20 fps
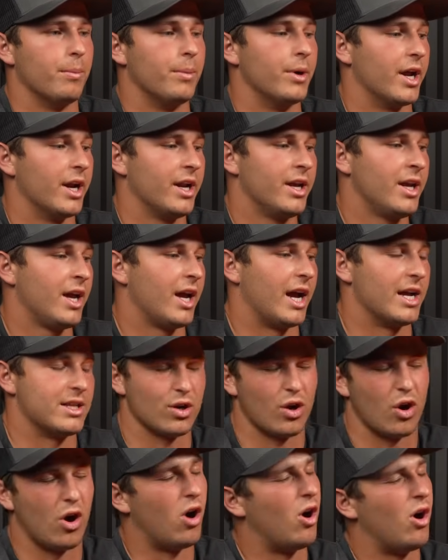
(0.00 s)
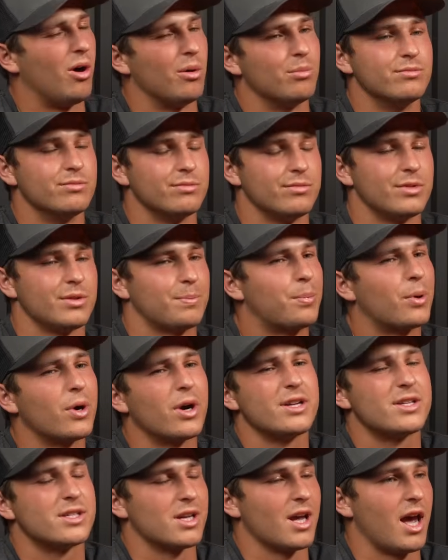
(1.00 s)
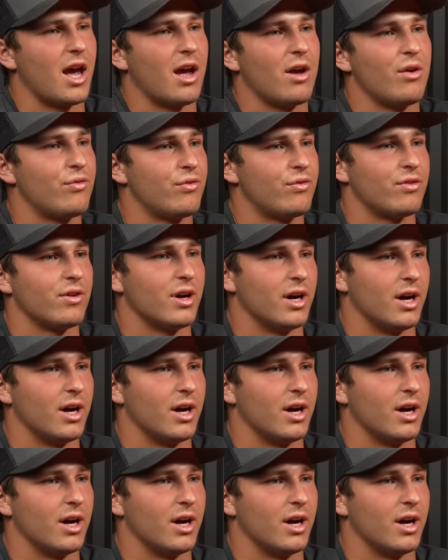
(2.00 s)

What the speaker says: but it's all pretty safe.